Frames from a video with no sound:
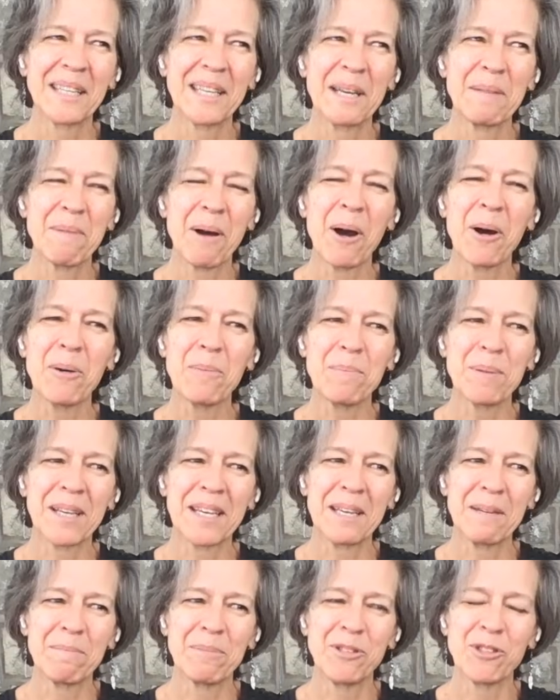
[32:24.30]
keep hope,
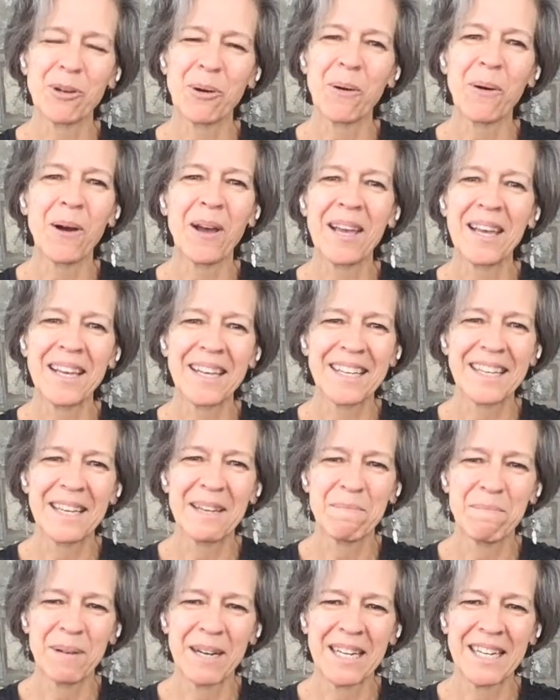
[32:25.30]
keep joy,
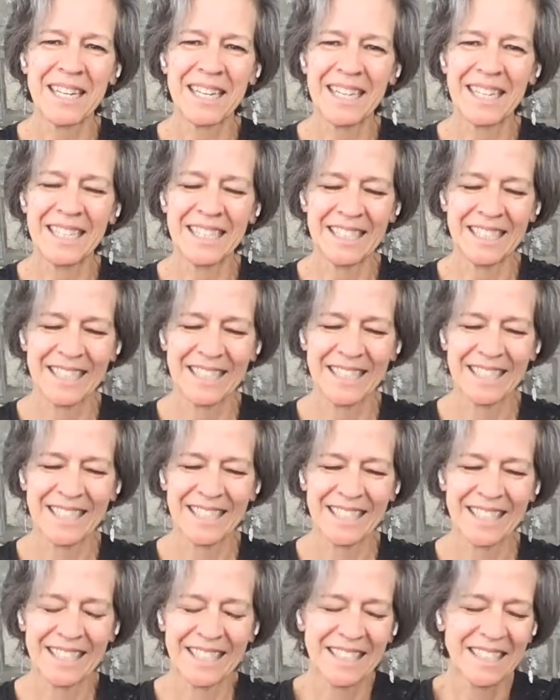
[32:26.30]
keep a
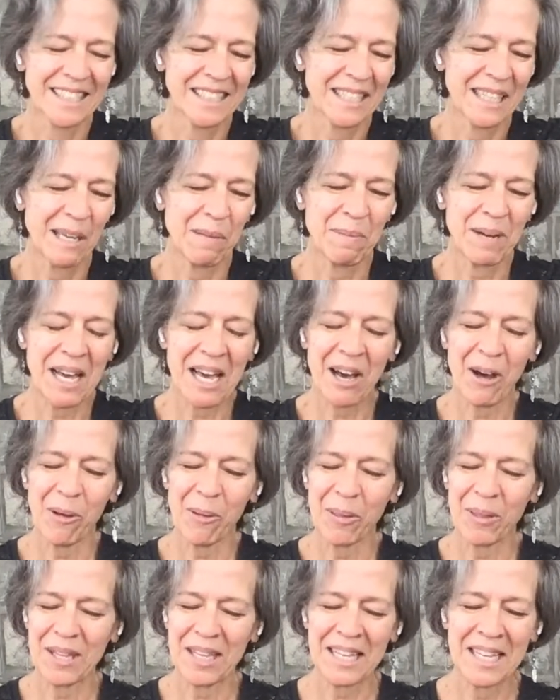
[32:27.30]

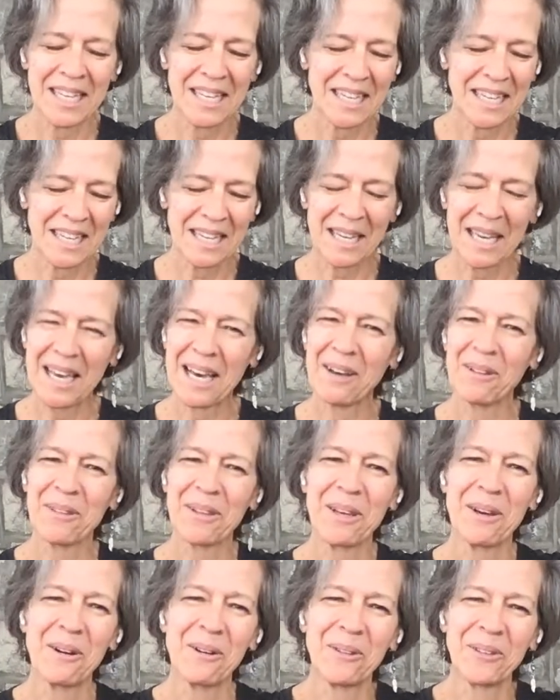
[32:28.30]

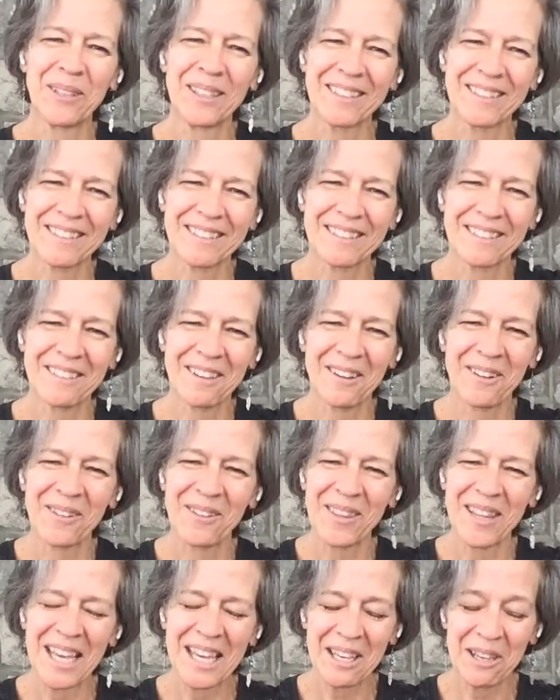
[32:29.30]
healthy wholeness.
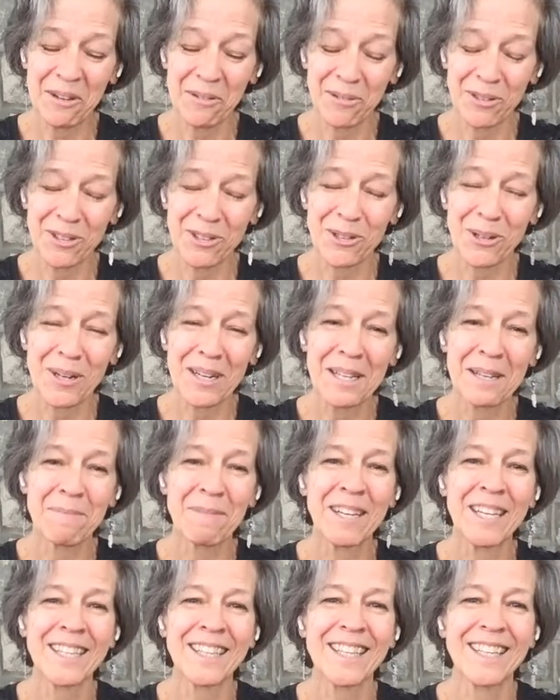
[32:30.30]
So thank you for joining
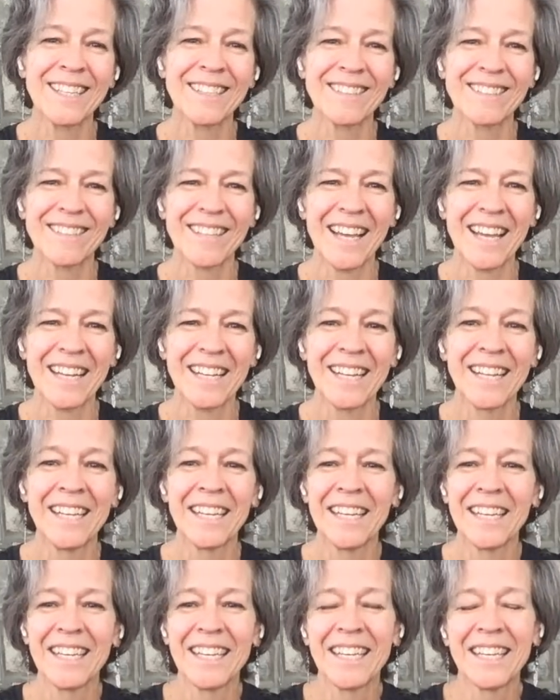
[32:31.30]
me in this. And
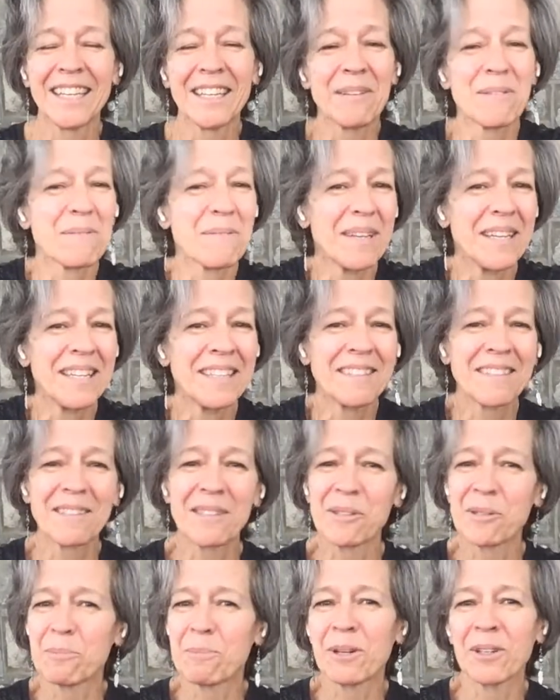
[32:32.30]
it's
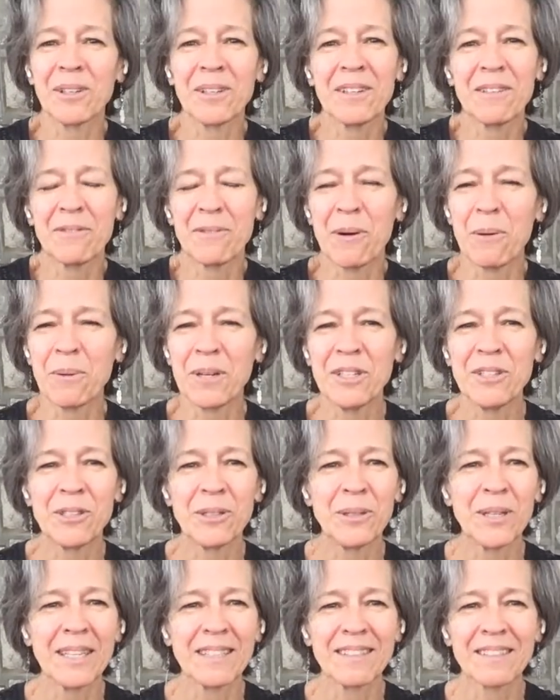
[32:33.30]
the spirit of what we
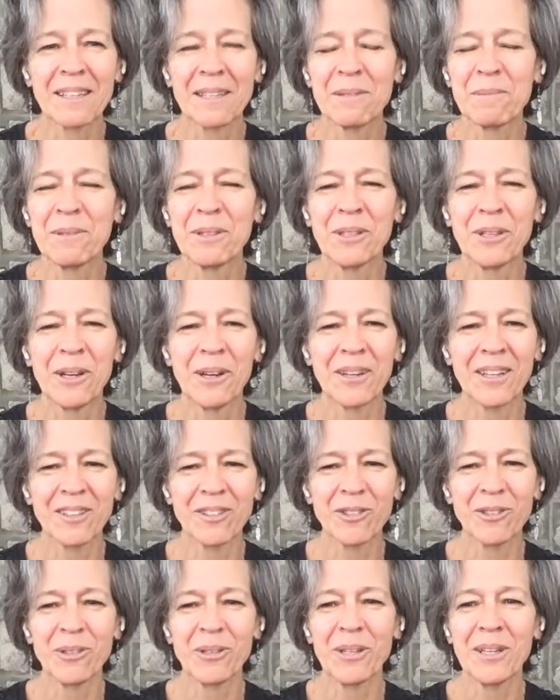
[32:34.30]
do at Sun and Moon Yoga
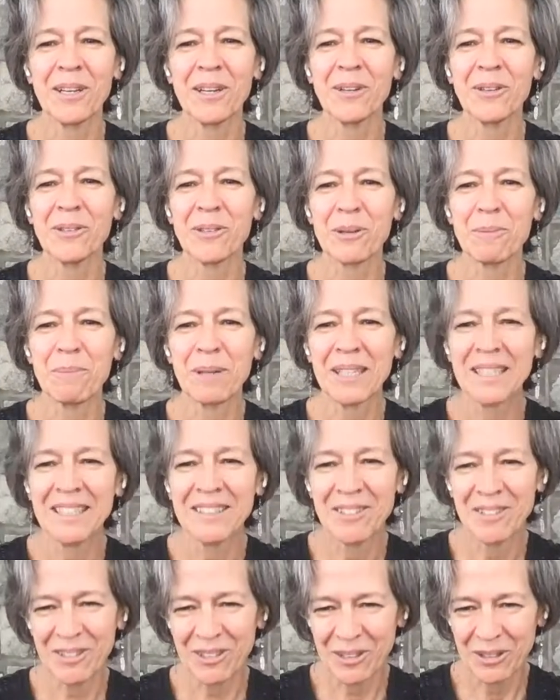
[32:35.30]
Studio. So
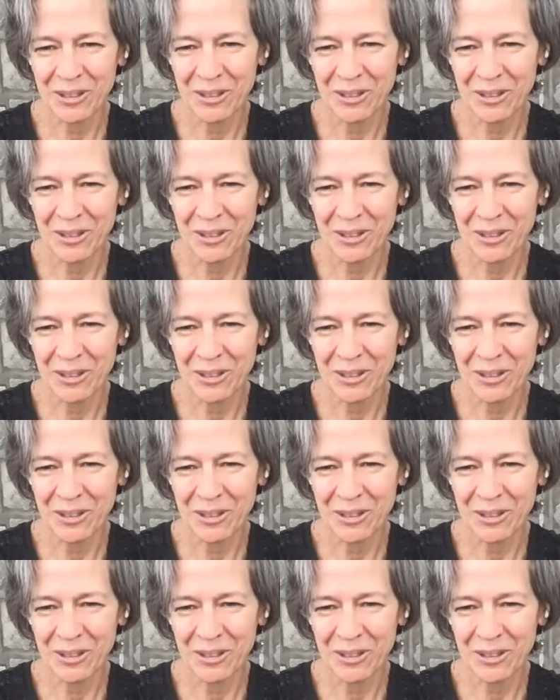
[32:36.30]
please